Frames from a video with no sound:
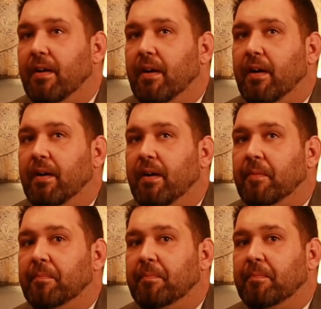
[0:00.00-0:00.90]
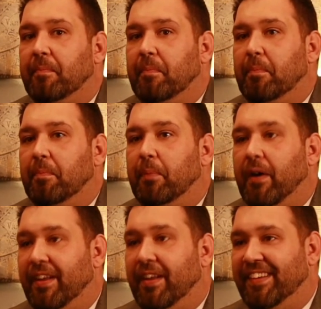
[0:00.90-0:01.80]
Um,
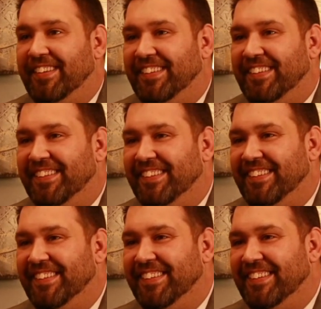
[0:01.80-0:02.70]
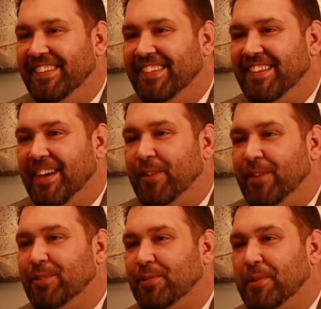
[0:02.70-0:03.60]
but I
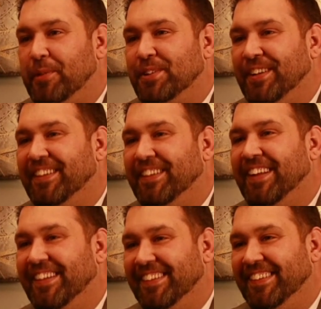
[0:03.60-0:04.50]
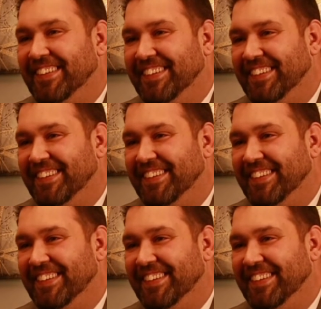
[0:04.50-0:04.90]
also was punching a clock. Mm.